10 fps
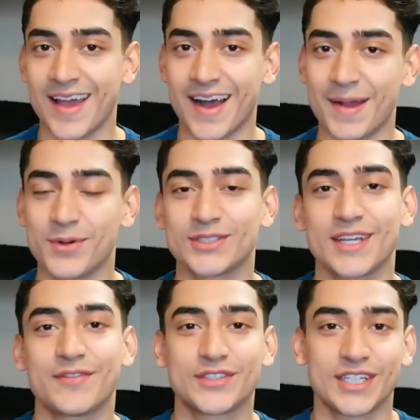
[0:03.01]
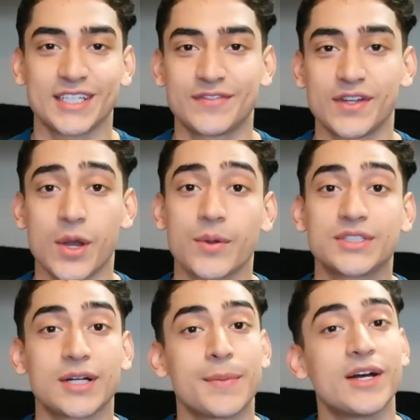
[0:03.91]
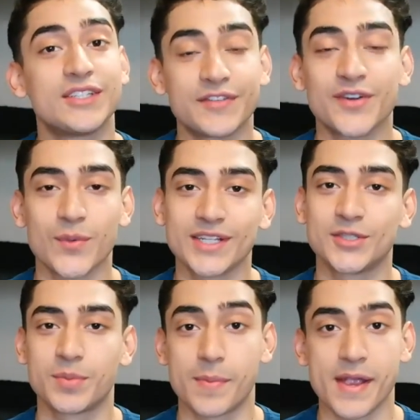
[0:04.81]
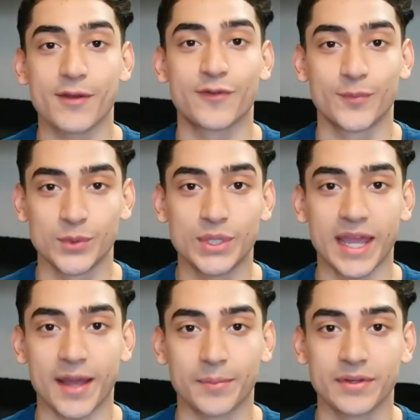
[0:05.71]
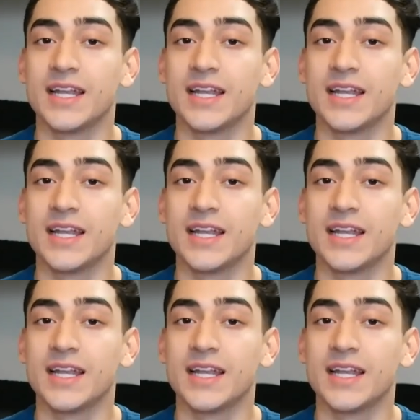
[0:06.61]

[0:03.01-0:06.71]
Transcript: I'm Jose and for today's video I want to talk about different ways to prepare for boot camp.